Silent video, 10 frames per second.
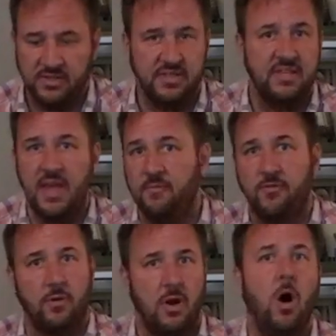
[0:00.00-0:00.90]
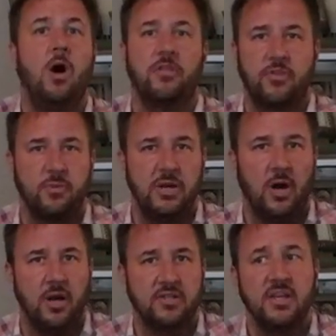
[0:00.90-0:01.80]
is the same for all the three
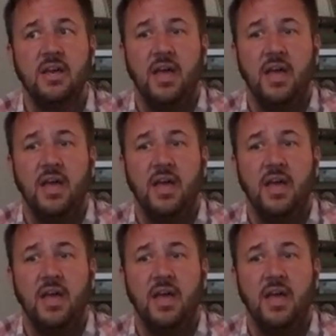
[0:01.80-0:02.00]
dogs.